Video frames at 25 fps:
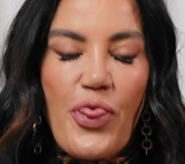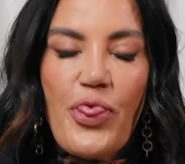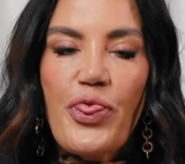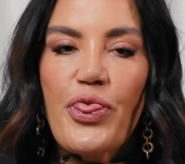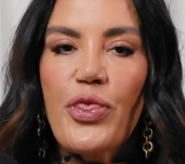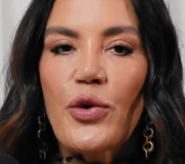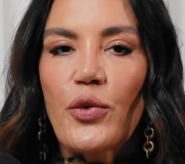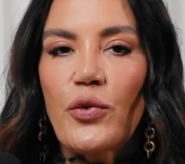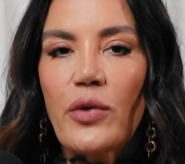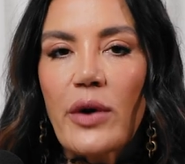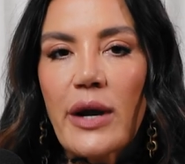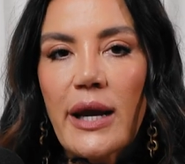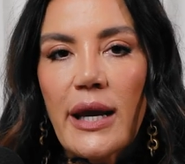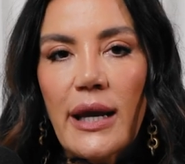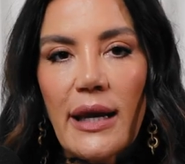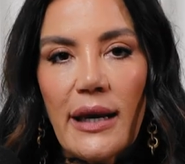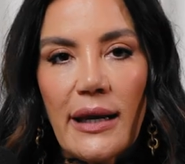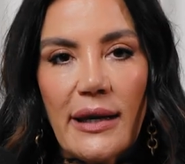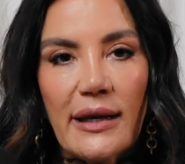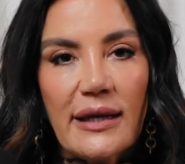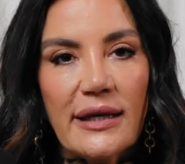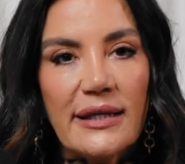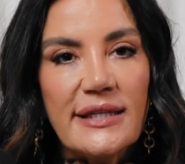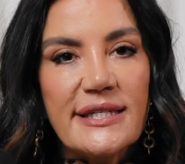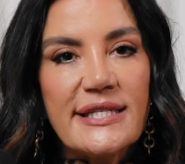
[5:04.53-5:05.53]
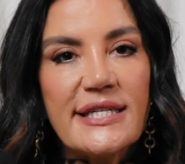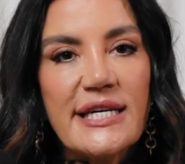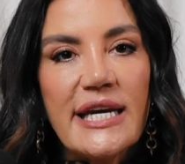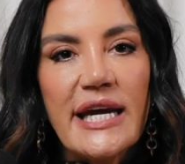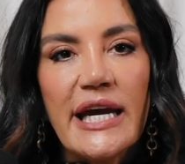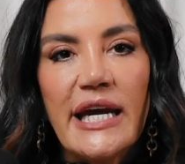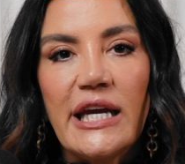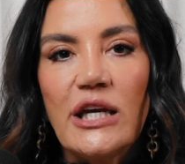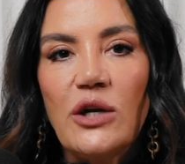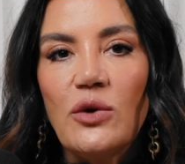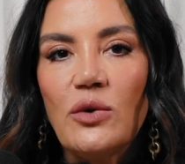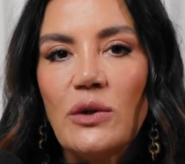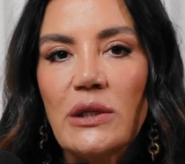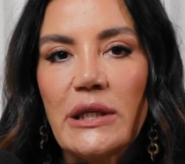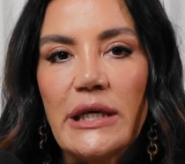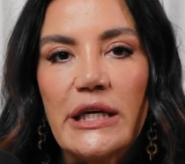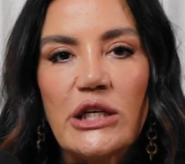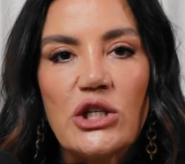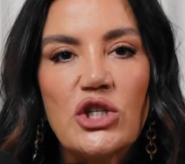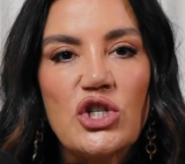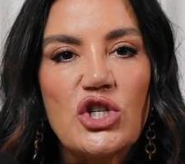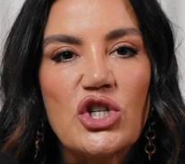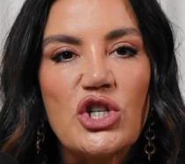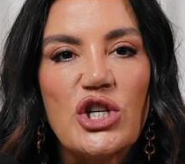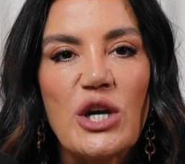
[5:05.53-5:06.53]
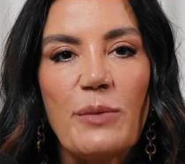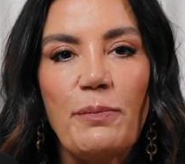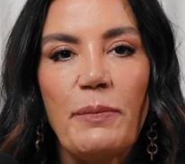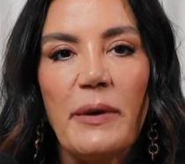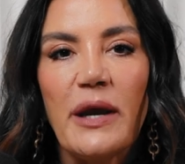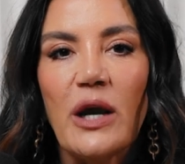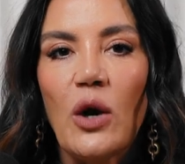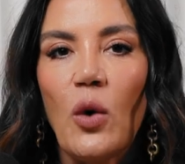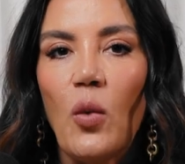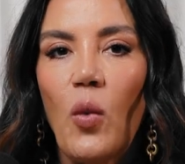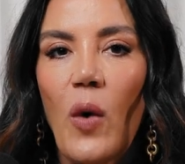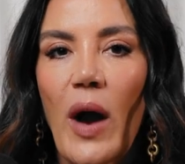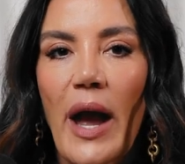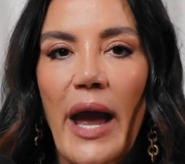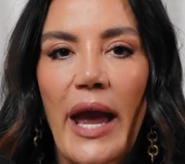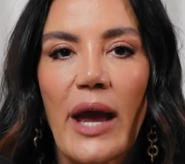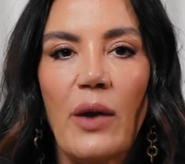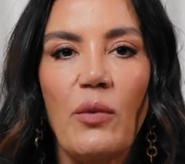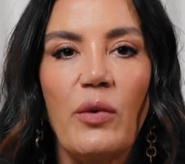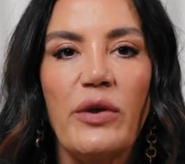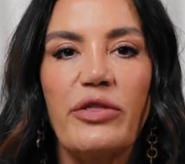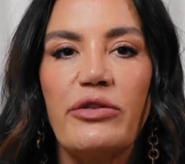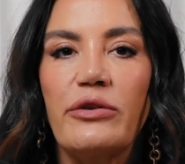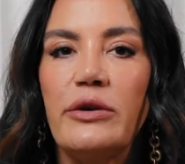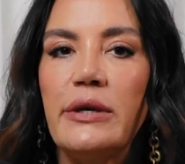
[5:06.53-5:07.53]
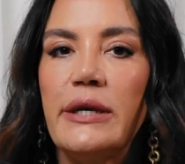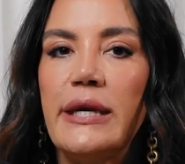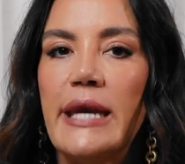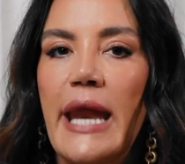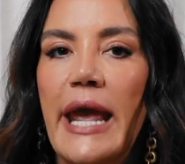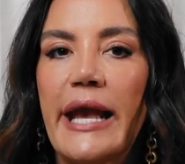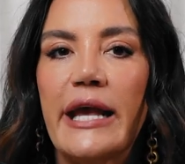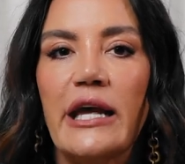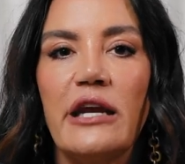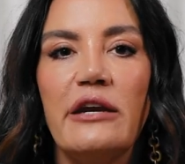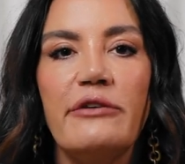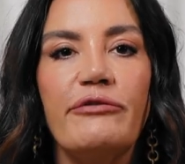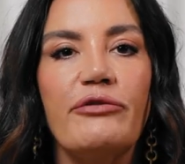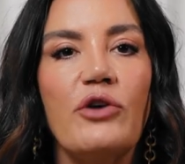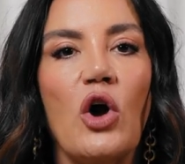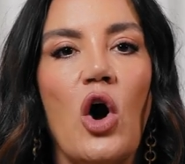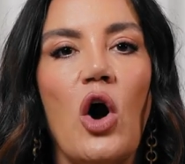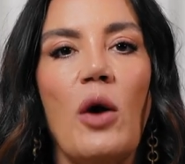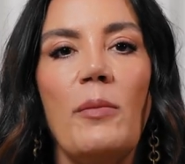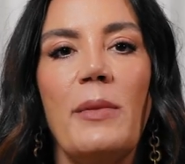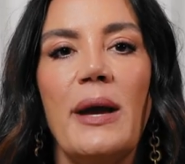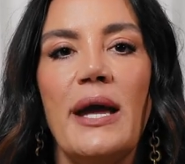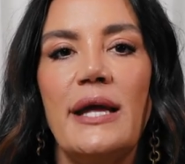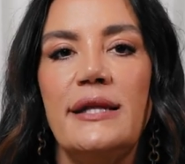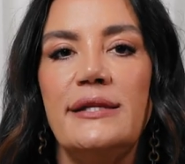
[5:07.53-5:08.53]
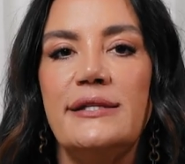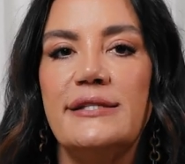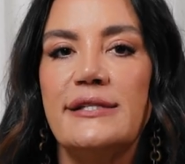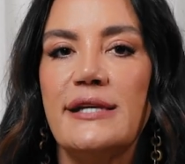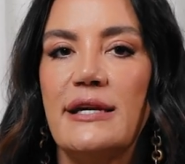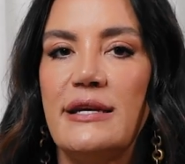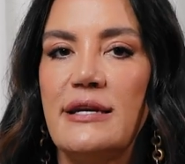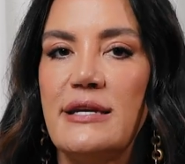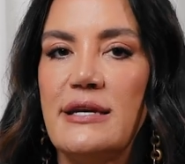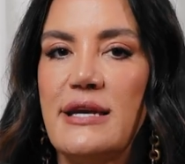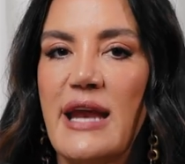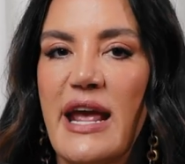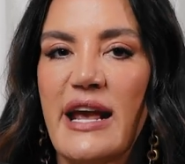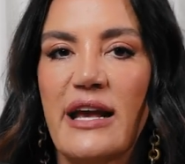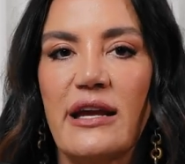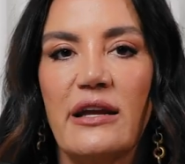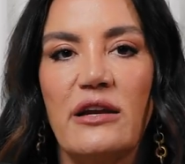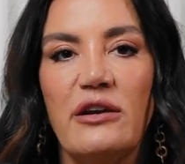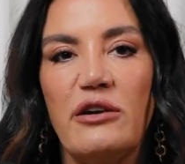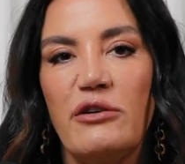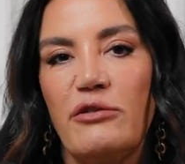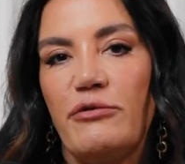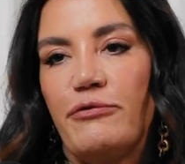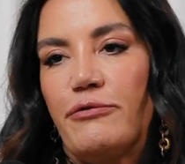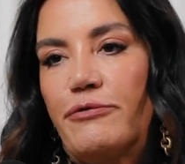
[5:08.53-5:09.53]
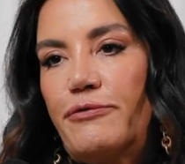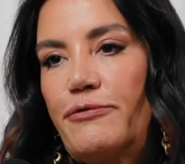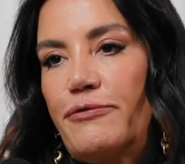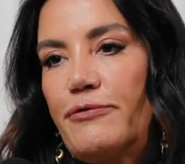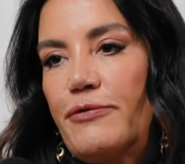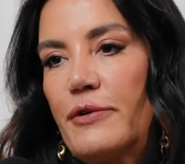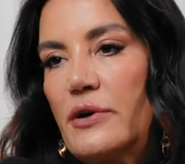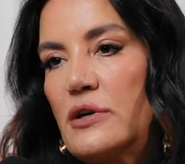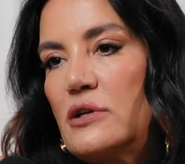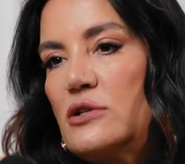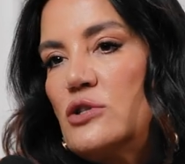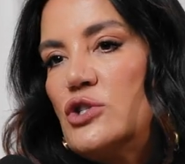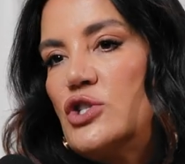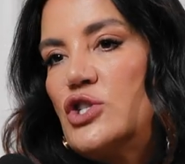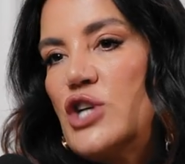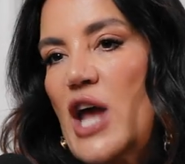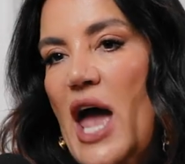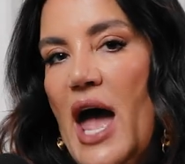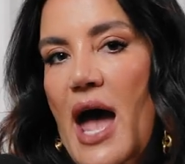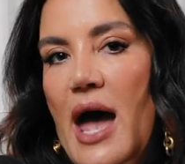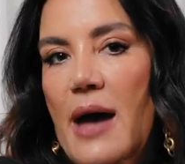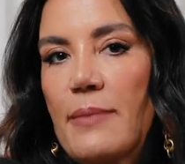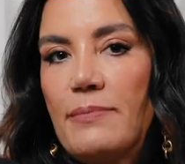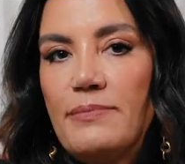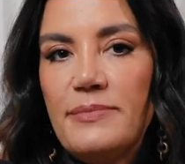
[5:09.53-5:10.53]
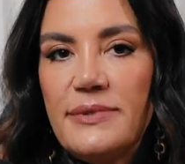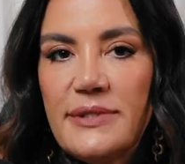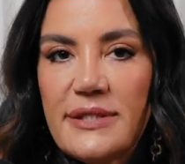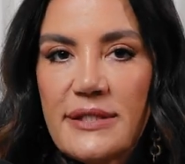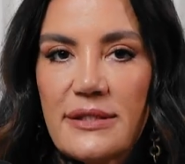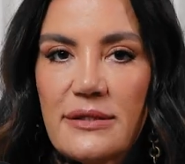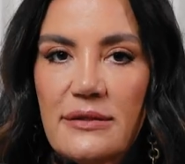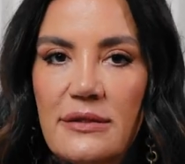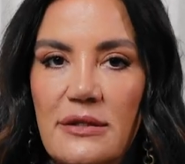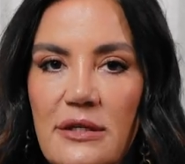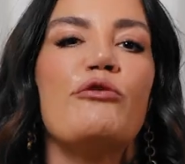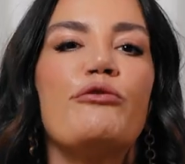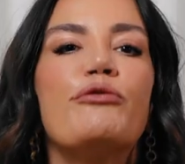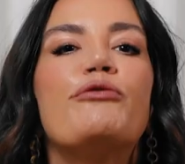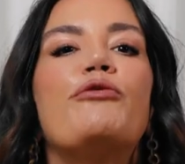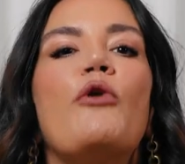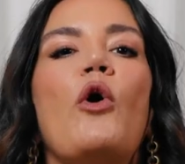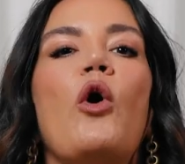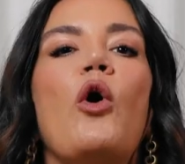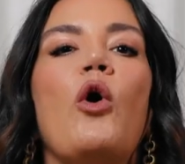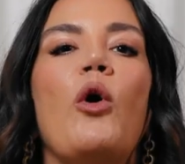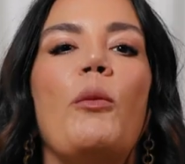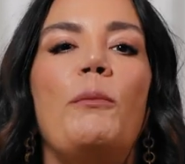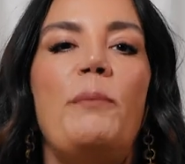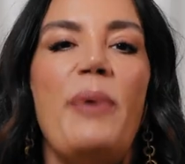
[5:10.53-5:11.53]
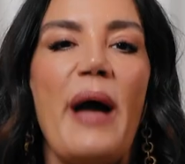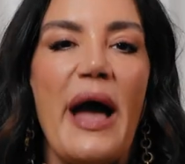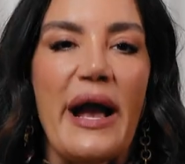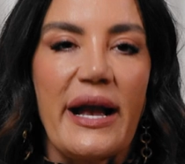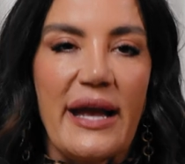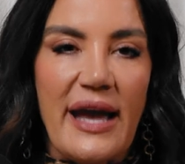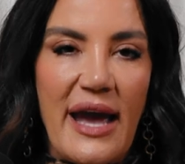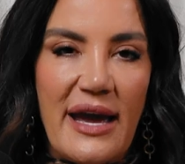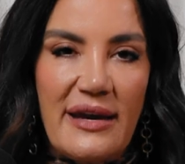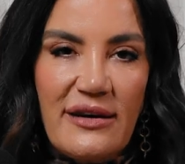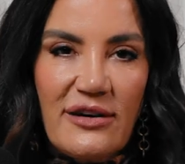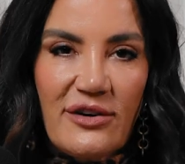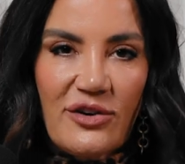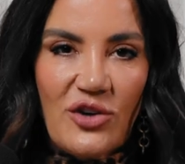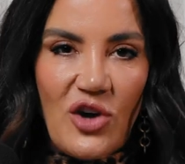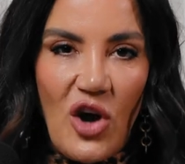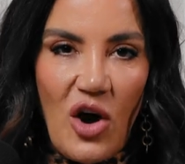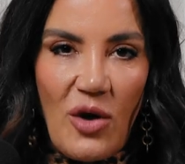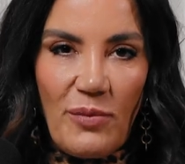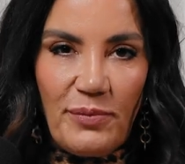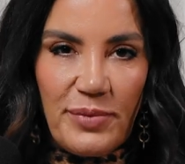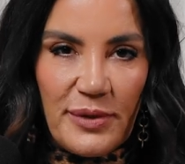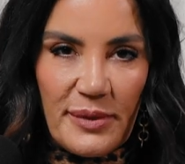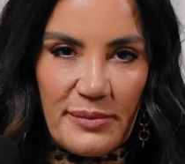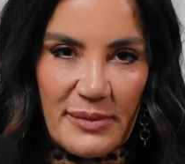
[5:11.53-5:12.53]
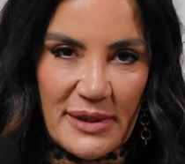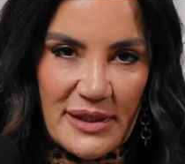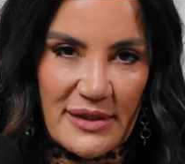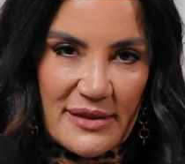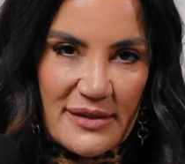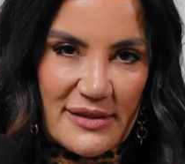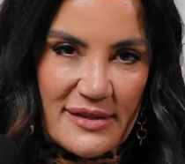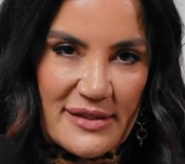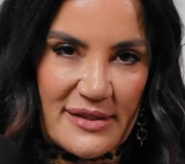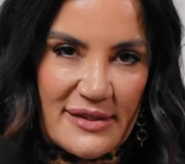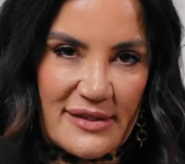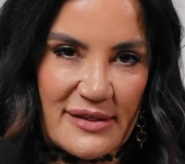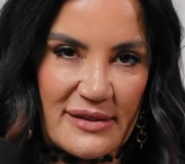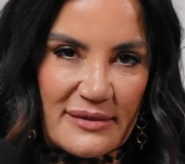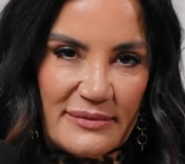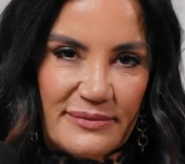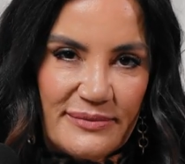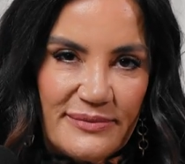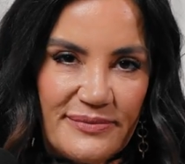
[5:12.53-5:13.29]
3, continually chipping away with negative comments and negative jabs. 4, backhanded compliments.